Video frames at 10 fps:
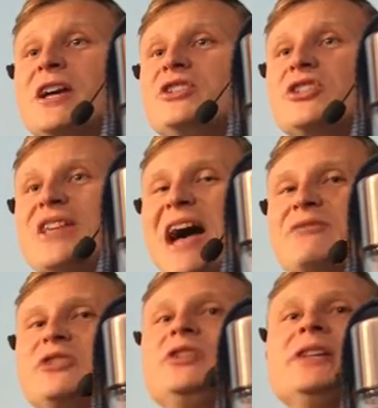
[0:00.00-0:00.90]
just
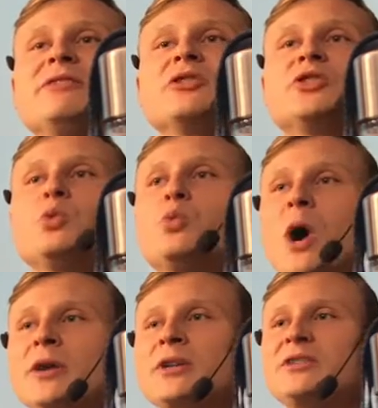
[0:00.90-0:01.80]
have to deliver to
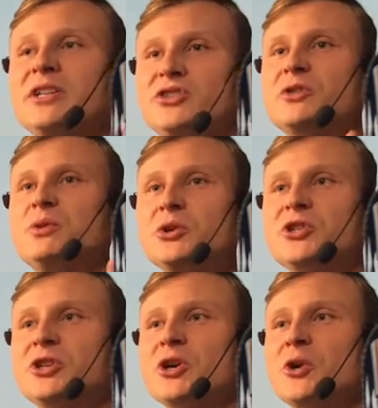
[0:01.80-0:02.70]
one
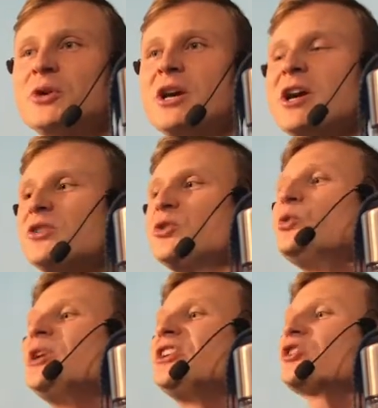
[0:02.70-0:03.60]
distribution node to
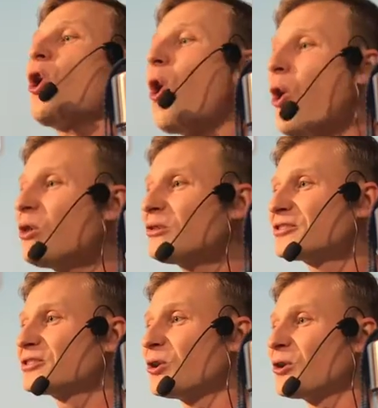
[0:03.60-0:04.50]
reach all of
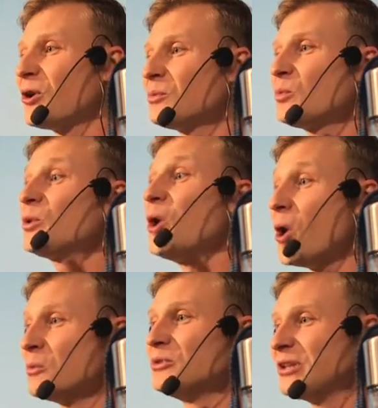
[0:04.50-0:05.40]
Stockholm with
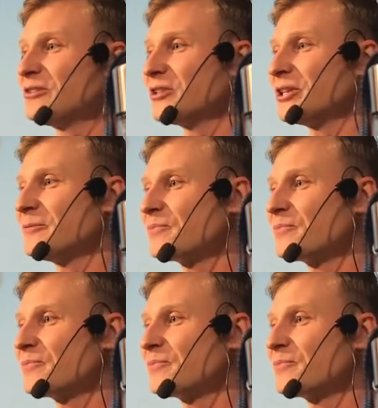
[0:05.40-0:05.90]
home delivery.